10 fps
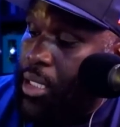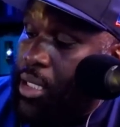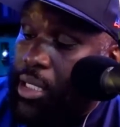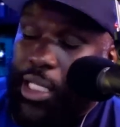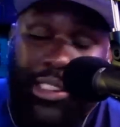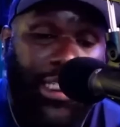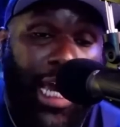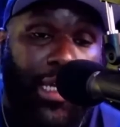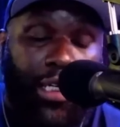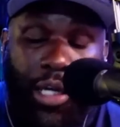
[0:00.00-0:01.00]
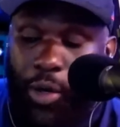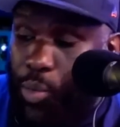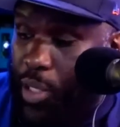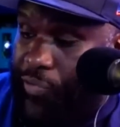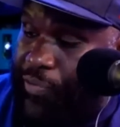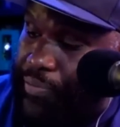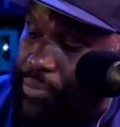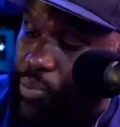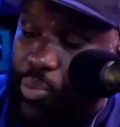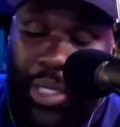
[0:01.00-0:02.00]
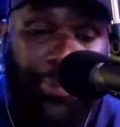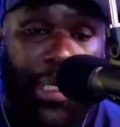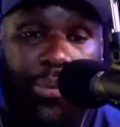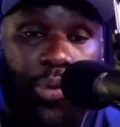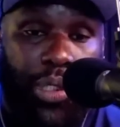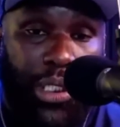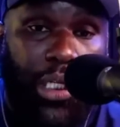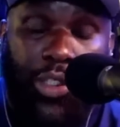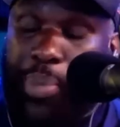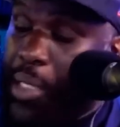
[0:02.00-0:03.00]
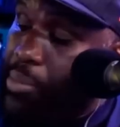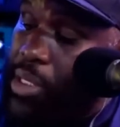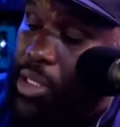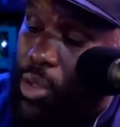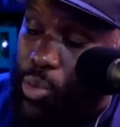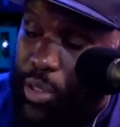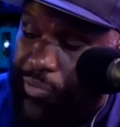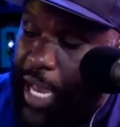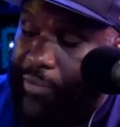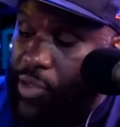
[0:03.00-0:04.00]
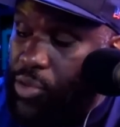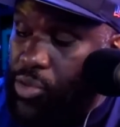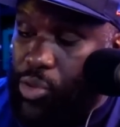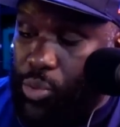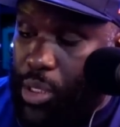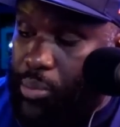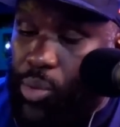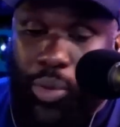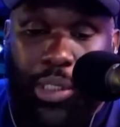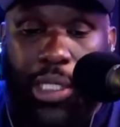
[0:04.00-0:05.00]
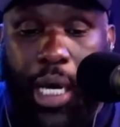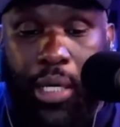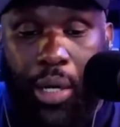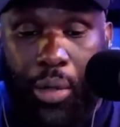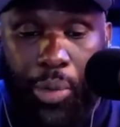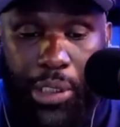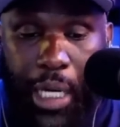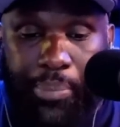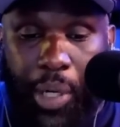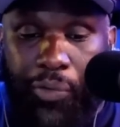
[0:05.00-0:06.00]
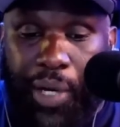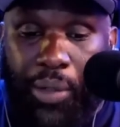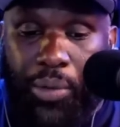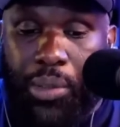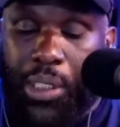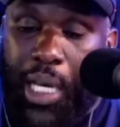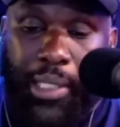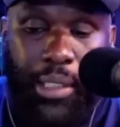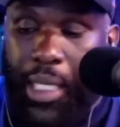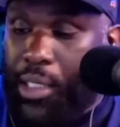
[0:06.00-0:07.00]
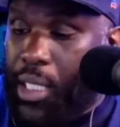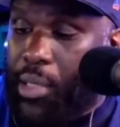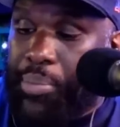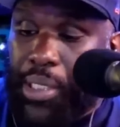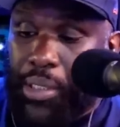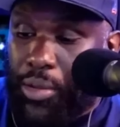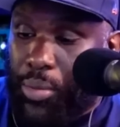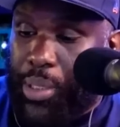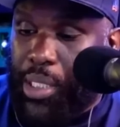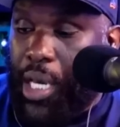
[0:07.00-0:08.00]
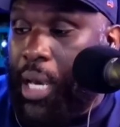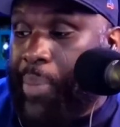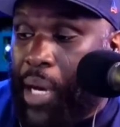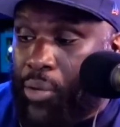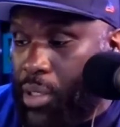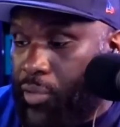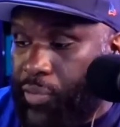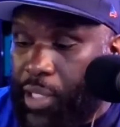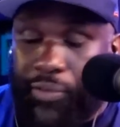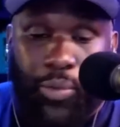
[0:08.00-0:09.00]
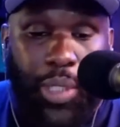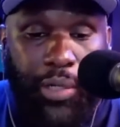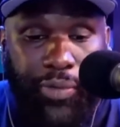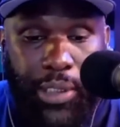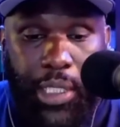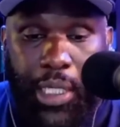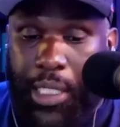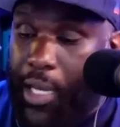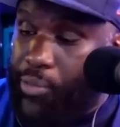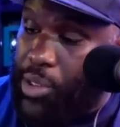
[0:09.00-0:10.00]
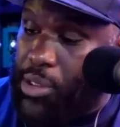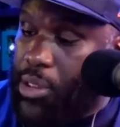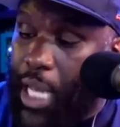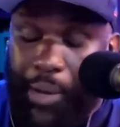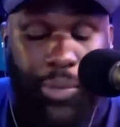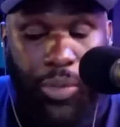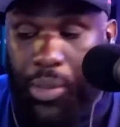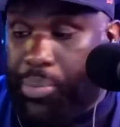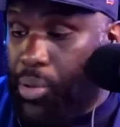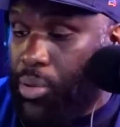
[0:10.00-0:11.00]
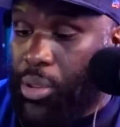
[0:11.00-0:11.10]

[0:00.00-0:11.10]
listen, I could go with what people would expect me to go with, Afternoon Swim or Tigar, which I both own. And I think that'd be a little bit of cop out if even one of us did that, which I was going to pull.